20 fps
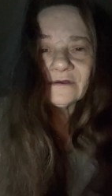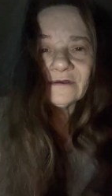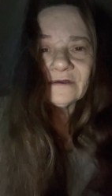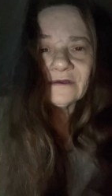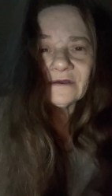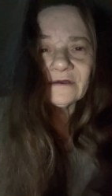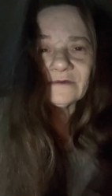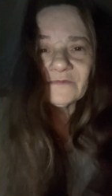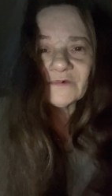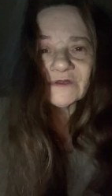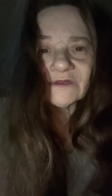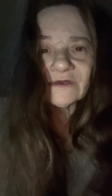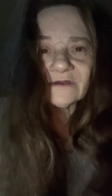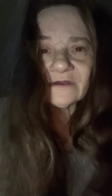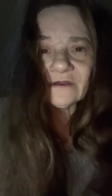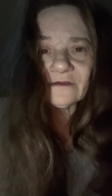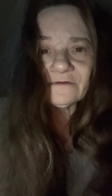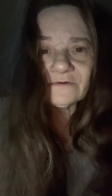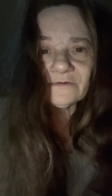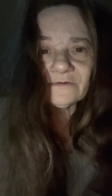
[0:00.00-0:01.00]
and when they're
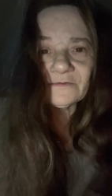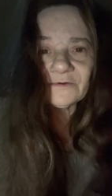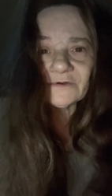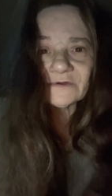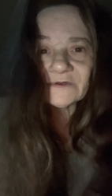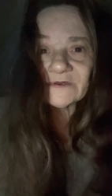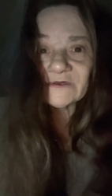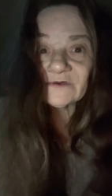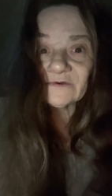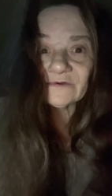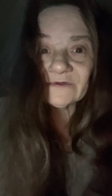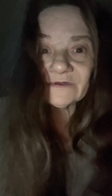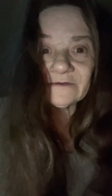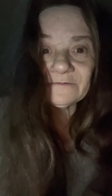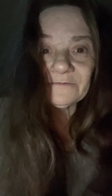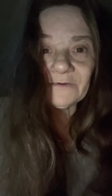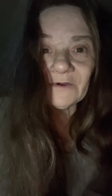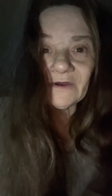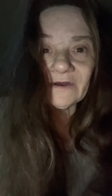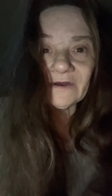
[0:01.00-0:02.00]
comfortable in a certain
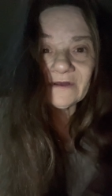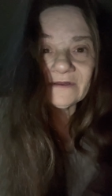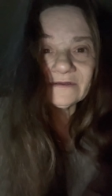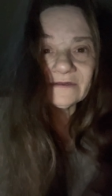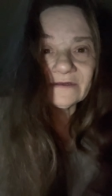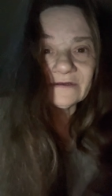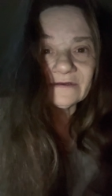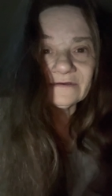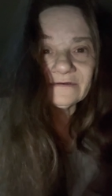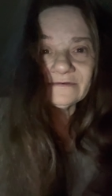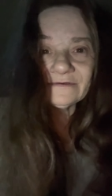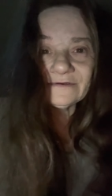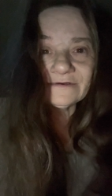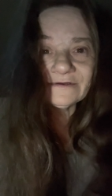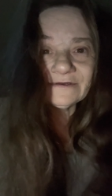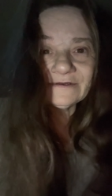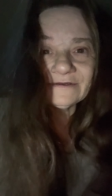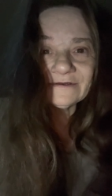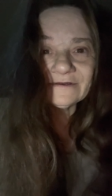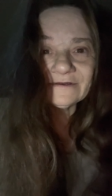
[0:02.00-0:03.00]
spot, they
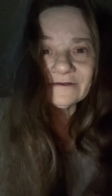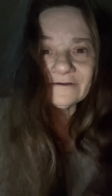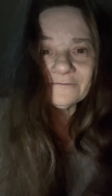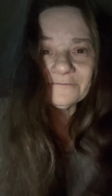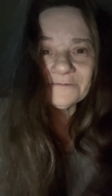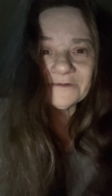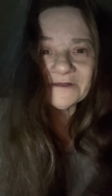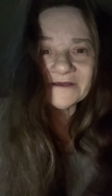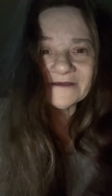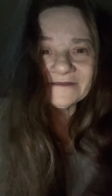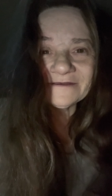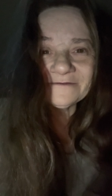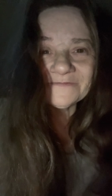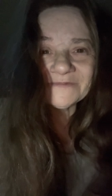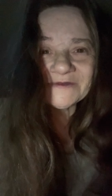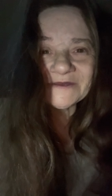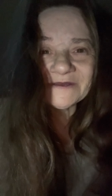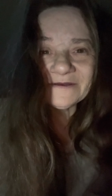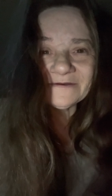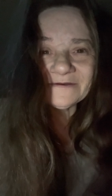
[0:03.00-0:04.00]
just, you know, plant
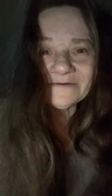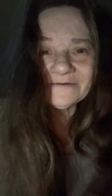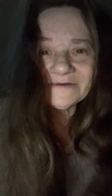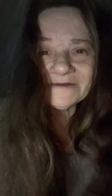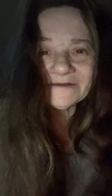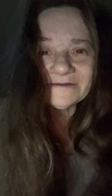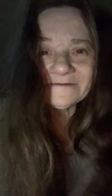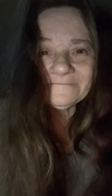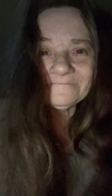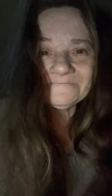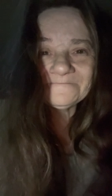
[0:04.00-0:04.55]
themselves. And